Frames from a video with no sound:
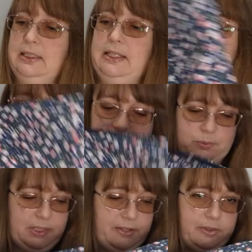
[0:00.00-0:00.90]
get this
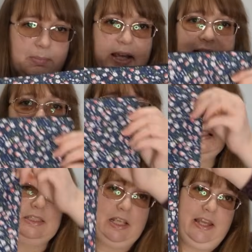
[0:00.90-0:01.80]
one out of the bag. This
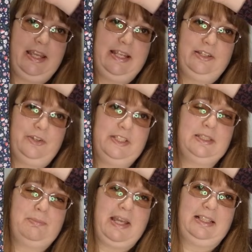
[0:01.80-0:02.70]
is a
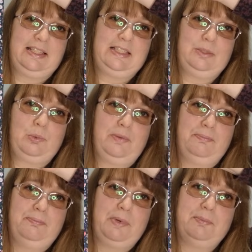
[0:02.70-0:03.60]
nicer bag. This is one
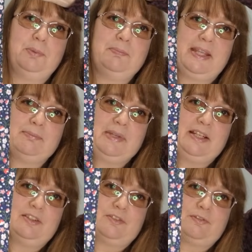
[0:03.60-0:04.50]
my mum made me,
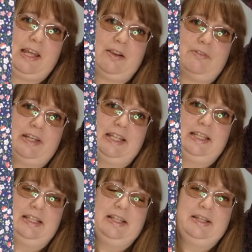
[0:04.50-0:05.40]
another flowery
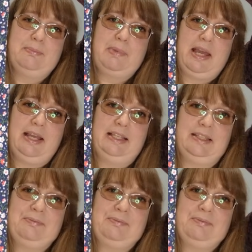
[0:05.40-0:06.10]
bag.